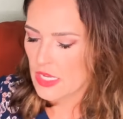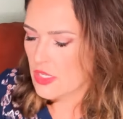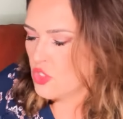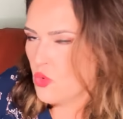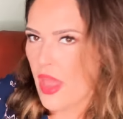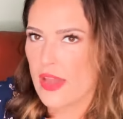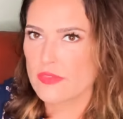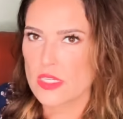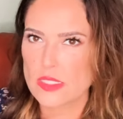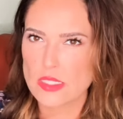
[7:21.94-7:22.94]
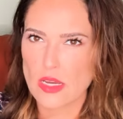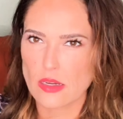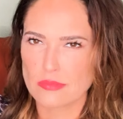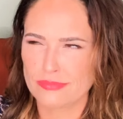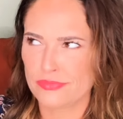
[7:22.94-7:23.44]
Because you have to, it's
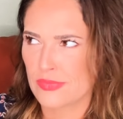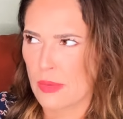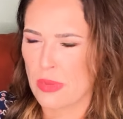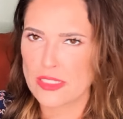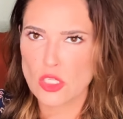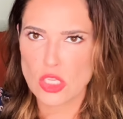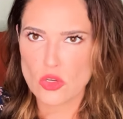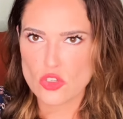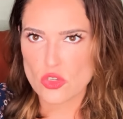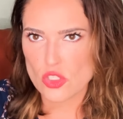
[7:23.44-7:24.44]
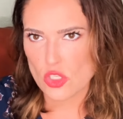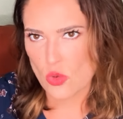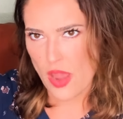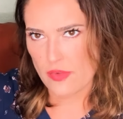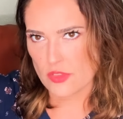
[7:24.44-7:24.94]
a button closure, so you
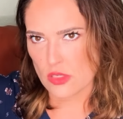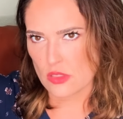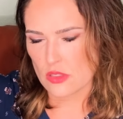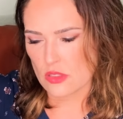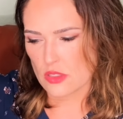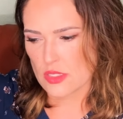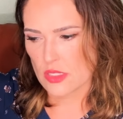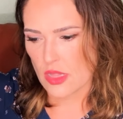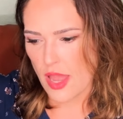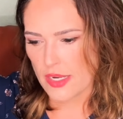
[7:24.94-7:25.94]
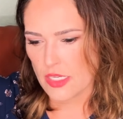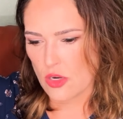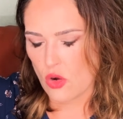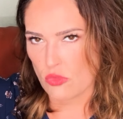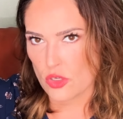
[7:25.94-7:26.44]
have to slide it
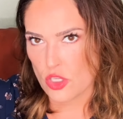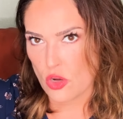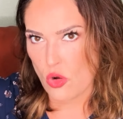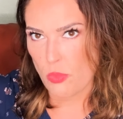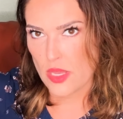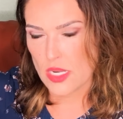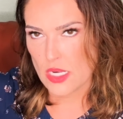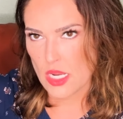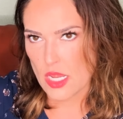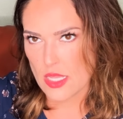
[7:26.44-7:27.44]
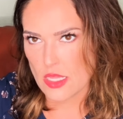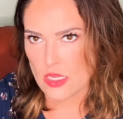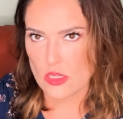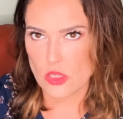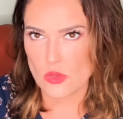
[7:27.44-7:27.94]
over to open and
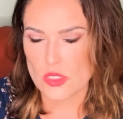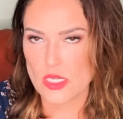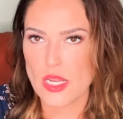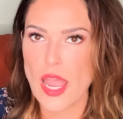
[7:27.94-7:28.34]
then close it.